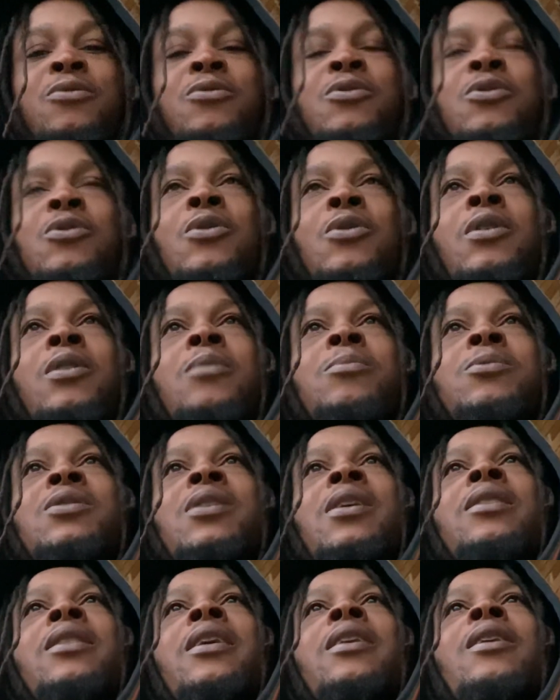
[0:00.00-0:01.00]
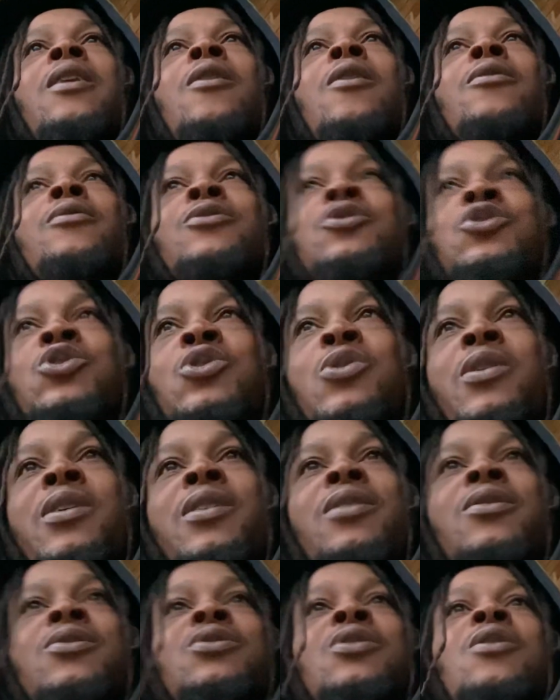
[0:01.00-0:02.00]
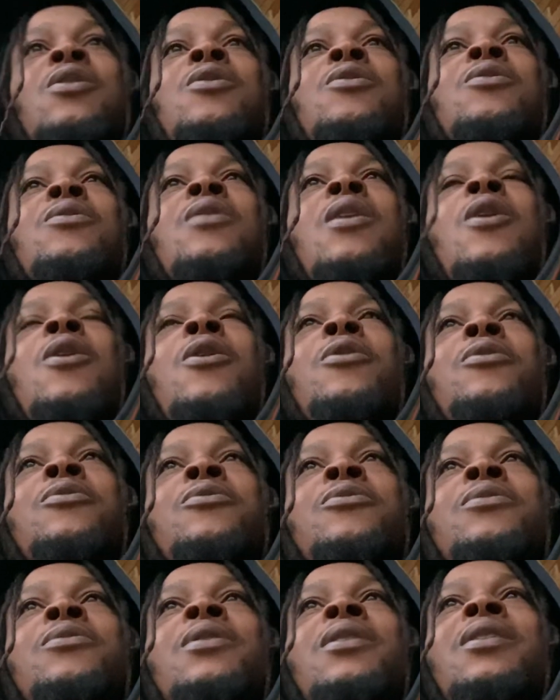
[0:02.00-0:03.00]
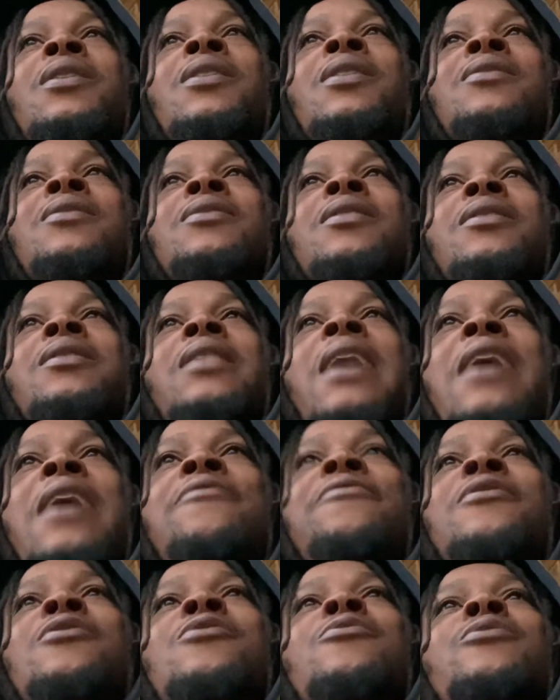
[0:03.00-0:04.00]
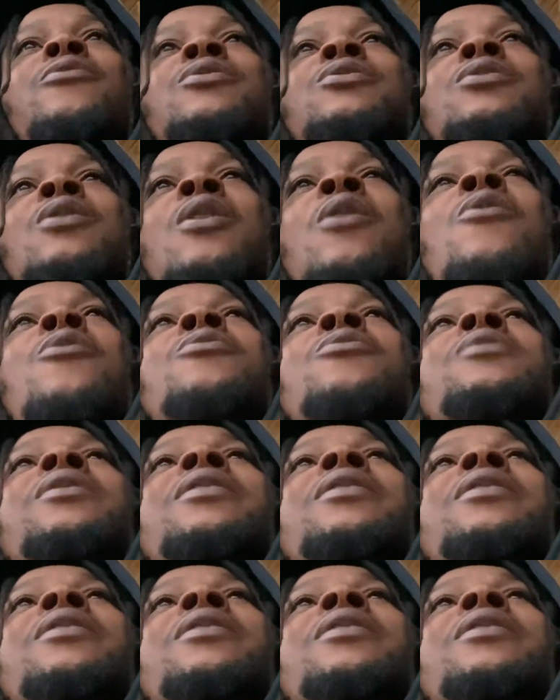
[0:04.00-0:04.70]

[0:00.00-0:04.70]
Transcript: You know what I'm saying? Like all the joy is gone, all the life in you is gone.